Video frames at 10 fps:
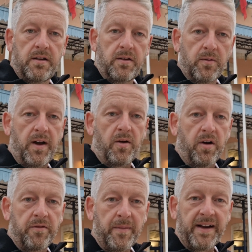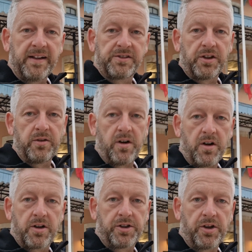Well, I've made it to
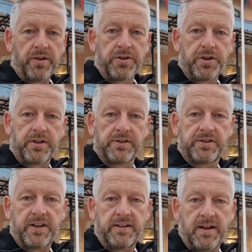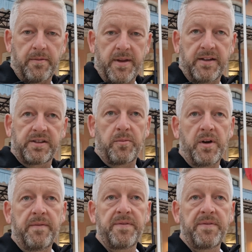Archon, as you can see, up there somewhere.